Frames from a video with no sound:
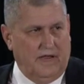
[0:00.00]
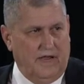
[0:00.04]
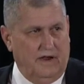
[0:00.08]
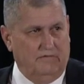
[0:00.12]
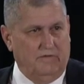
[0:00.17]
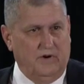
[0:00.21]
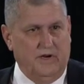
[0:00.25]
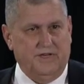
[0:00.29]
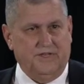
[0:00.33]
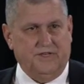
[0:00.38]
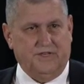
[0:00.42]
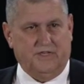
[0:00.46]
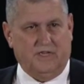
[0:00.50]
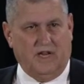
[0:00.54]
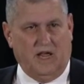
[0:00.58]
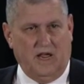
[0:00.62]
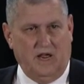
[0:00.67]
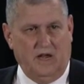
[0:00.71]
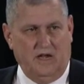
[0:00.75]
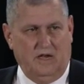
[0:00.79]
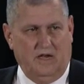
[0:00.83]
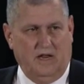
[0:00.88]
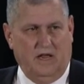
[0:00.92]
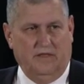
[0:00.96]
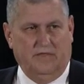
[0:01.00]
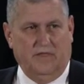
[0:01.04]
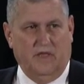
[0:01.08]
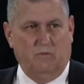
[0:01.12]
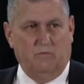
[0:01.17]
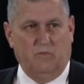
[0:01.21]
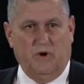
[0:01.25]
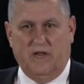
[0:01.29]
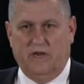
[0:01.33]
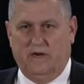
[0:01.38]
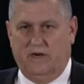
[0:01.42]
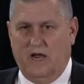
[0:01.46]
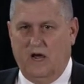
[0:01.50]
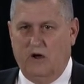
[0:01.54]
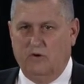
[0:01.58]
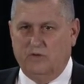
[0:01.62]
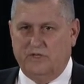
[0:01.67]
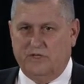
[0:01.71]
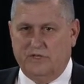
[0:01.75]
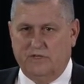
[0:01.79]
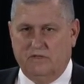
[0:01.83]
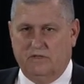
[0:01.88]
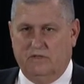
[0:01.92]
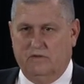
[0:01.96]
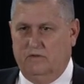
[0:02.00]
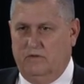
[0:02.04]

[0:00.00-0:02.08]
every state, and then we announced